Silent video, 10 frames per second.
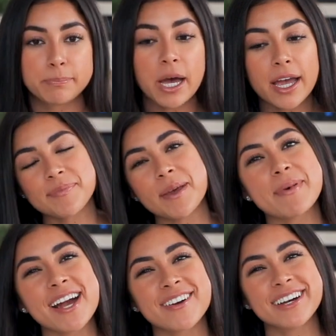But I'm
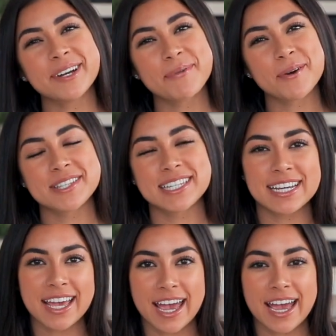back on there
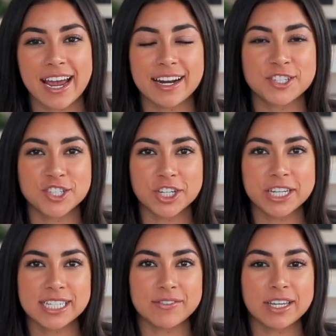posting, and it's
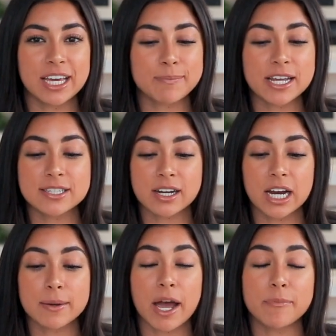JeanineTV and my
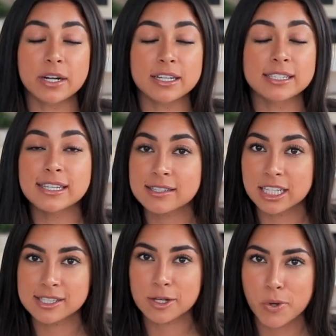Instagram. I've been
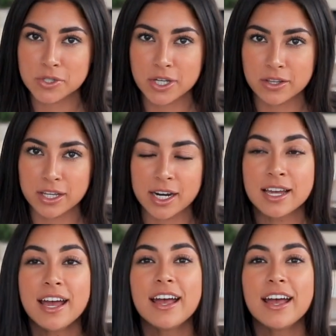consistently still posting on there.